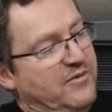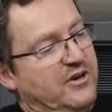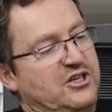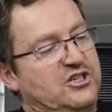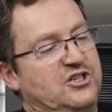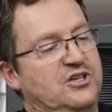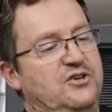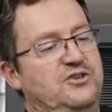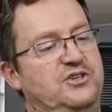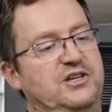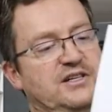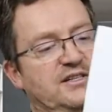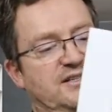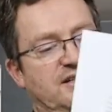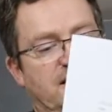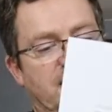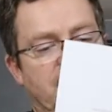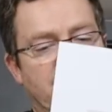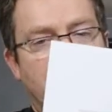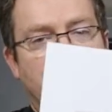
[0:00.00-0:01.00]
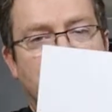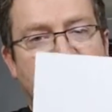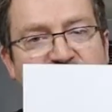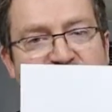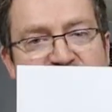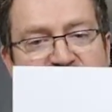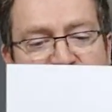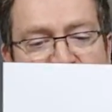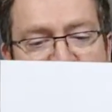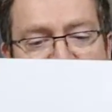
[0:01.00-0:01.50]
that I showed yesterday, and
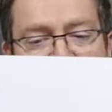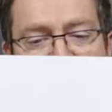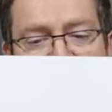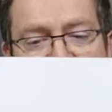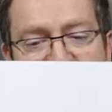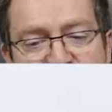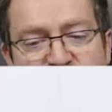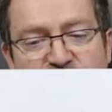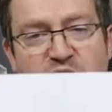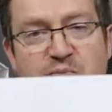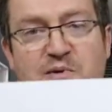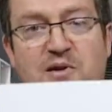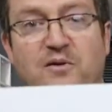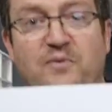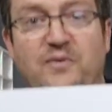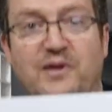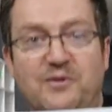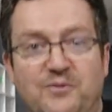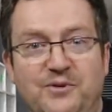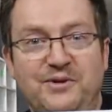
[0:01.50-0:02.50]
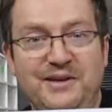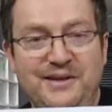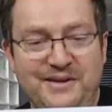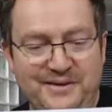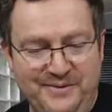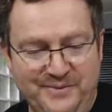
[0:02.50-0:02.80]
Adam, you might want to zoom in on that one.